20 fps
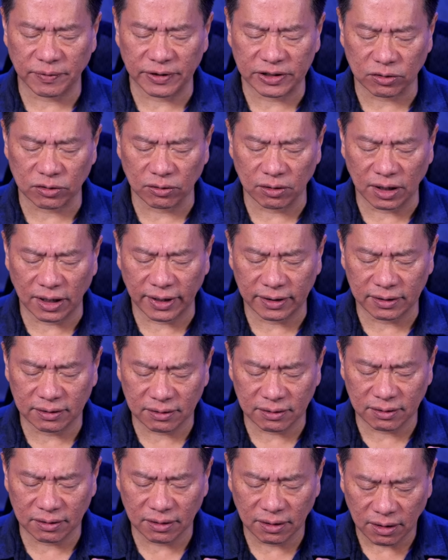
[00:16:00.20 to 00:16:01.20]
let me sow
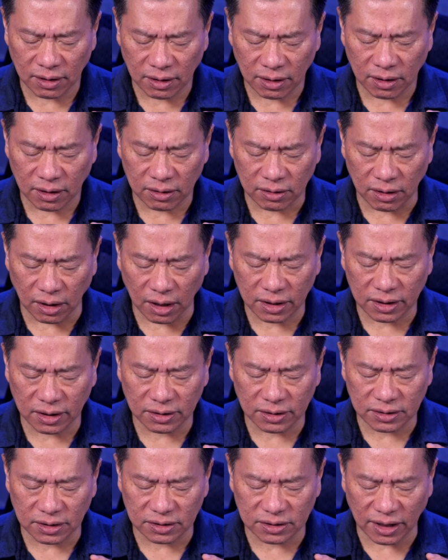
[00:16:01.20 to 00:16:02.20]
light.
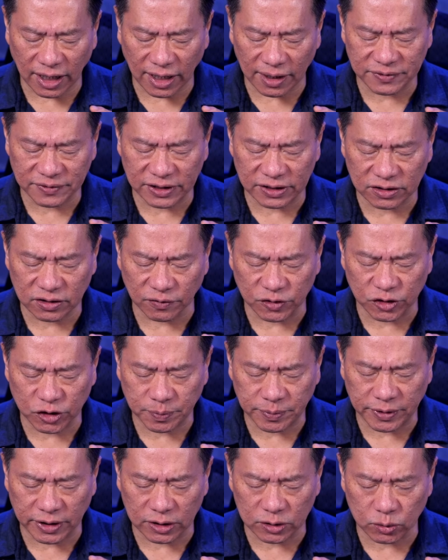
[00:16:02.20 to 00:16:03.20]
Darkness is absence of
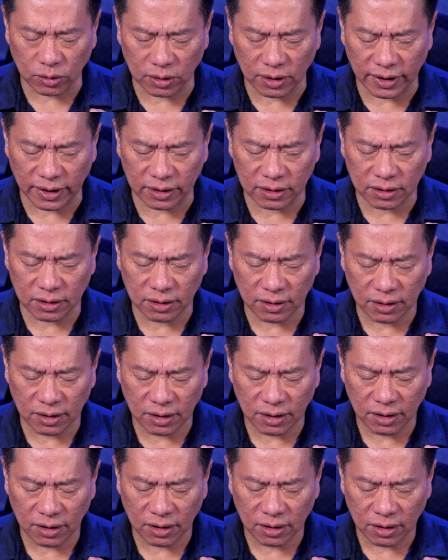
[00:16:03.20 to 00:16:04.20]
spiritual light
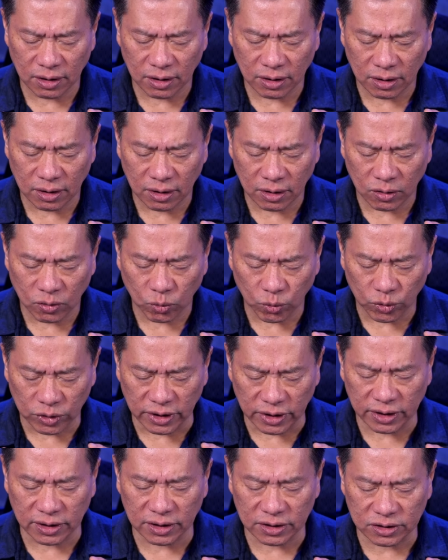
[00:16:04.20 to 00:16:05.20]

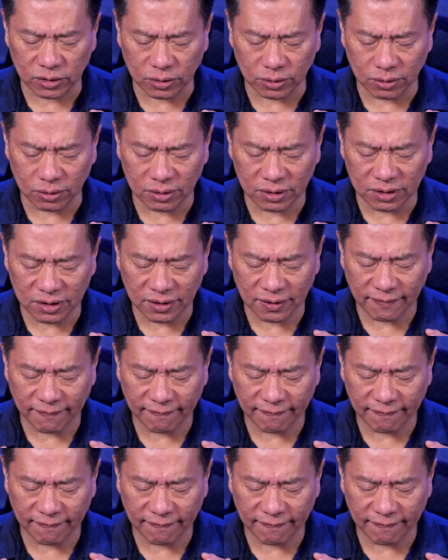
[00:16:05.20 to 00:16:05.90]
within the soul.